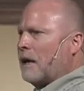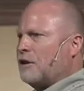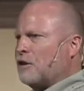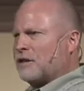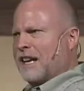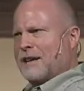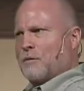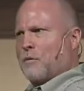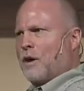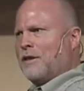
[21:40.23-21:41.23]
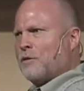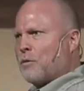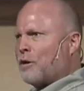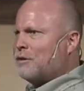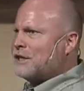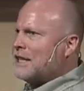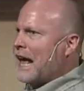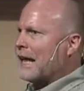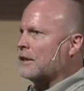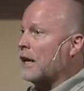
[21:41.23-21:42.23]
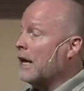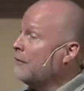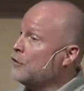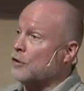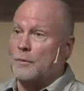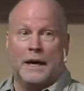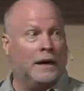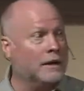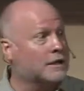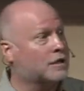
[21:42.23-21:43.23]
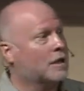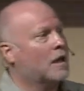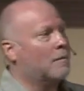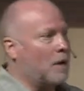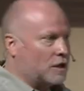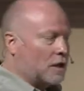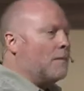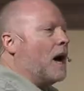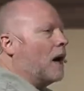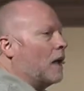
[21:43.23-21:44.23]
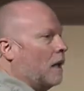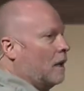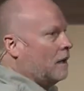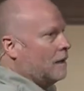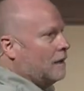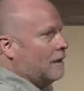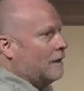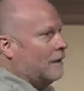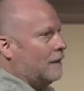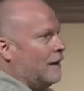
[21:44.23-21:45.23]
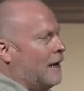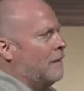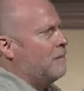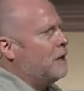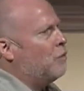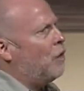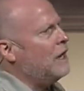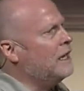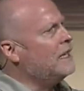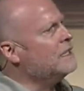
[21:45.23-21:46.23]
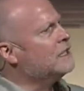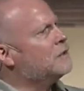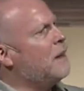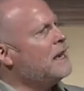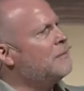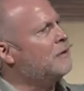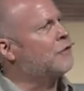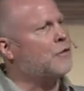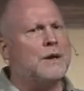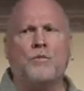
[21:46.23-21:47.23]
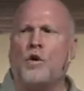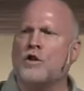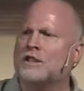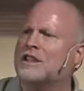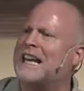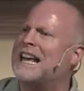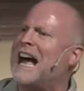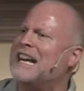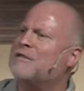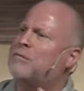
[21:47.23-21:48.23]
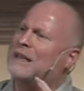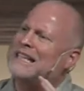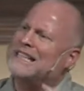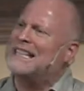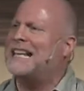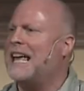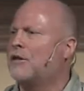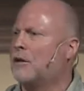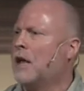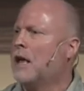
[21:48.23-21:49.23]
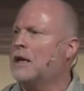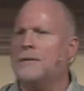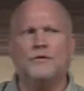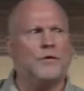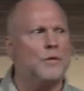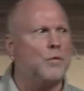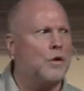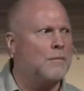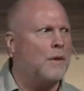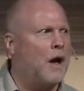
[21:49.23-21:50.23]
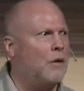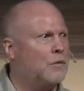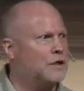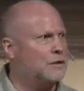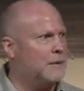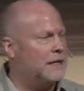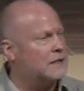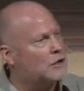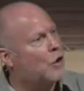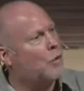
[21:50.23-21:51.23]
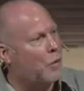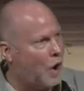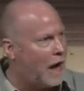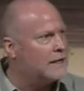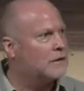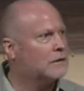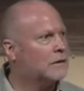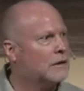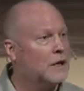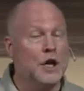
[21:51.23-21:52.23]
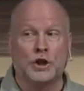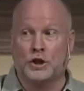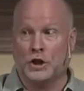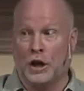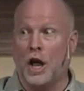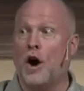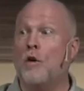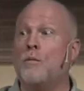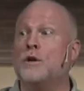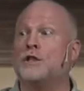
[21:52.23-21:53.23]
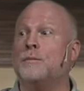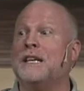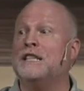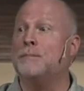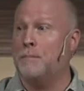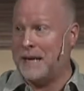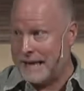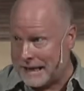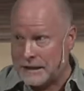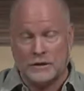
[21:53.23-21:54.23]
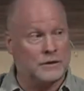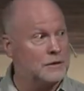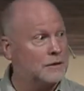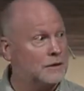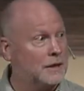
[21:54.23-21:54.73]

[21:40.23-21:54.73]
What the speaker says: and you're saying, what in the world is that? If you're a male, it's mashlamak. But what it is, it's made up of three words that they kind of blend together. It comes from the word ma, which means what? Shalom, which means peace.